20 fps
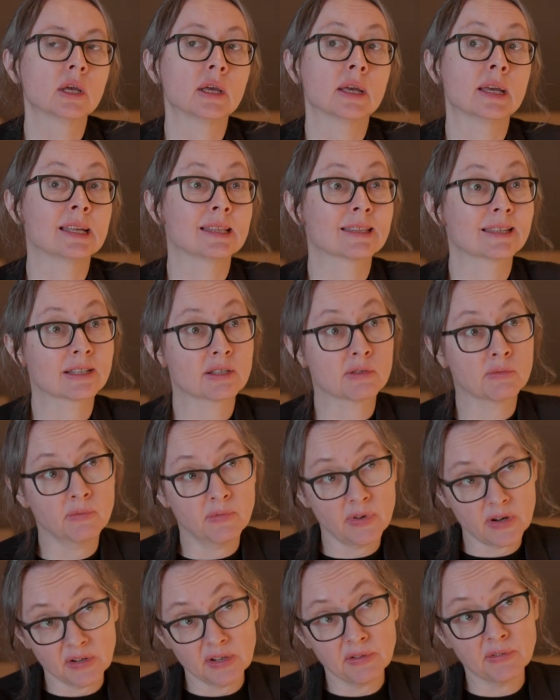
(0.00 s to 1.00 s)
And that's
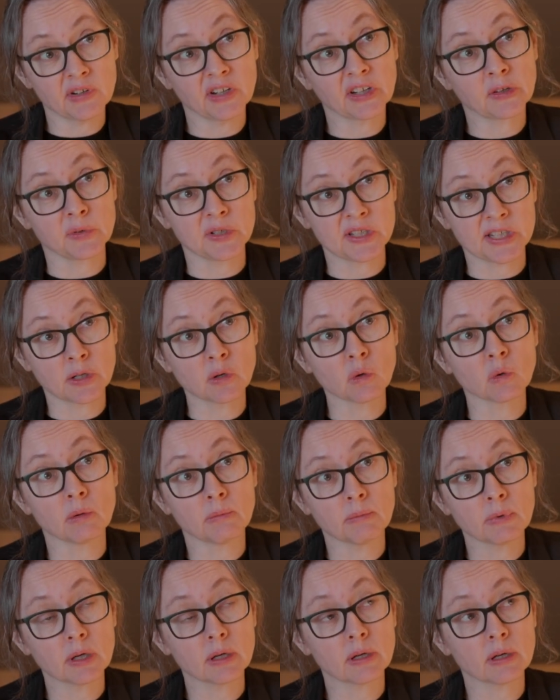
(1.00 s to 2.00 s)
very, very critical.
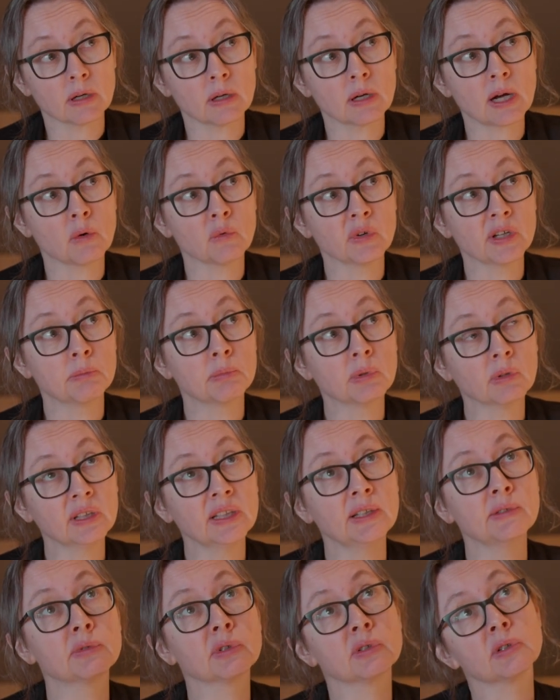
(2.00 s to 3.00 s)
I really
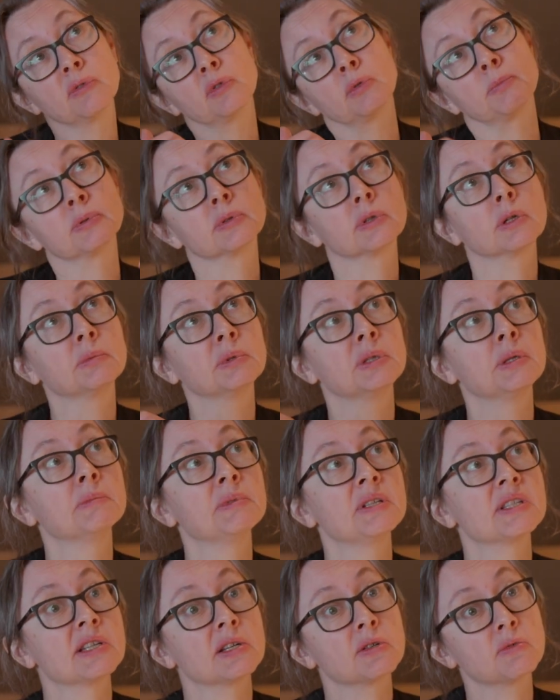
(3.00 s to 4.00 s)
believe one of the problems
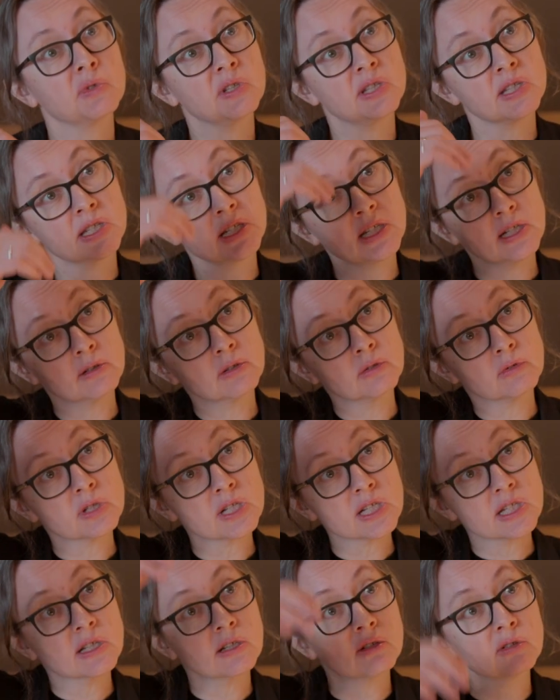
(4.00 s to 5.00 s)
is that we still don't
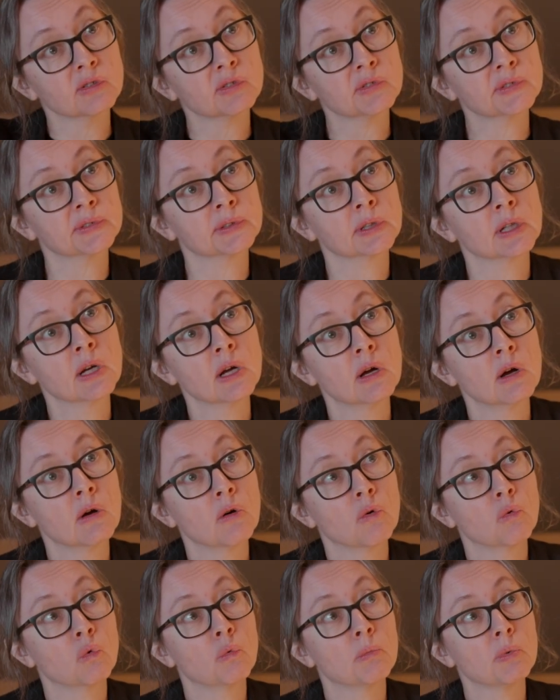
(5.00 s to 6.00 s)
see enough
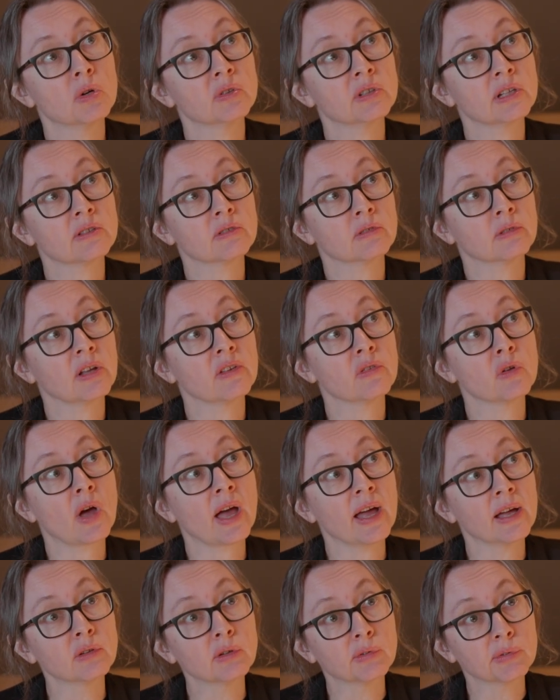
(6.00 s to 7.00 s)
women at the
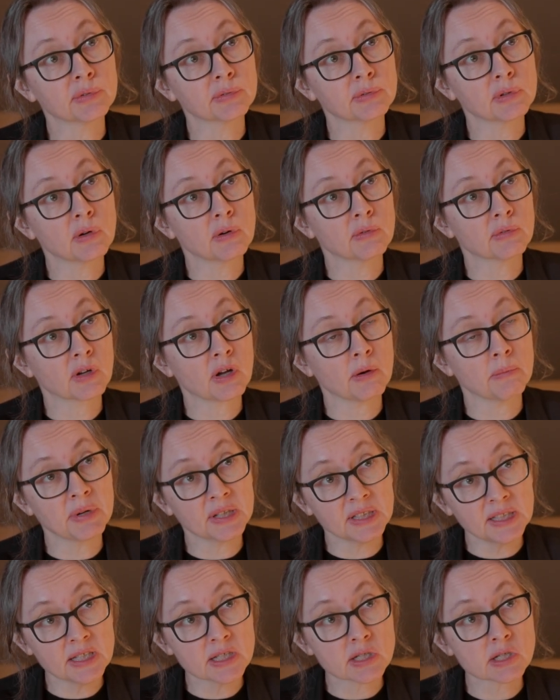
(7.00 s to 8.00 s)
head of
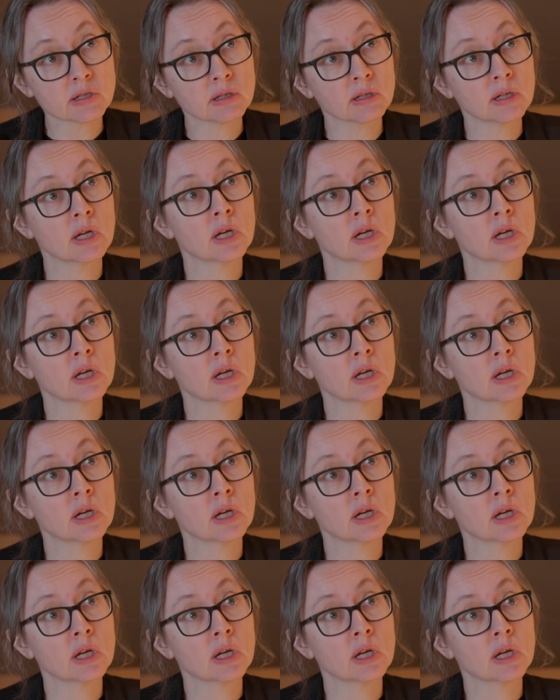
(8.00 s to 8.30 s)
companies.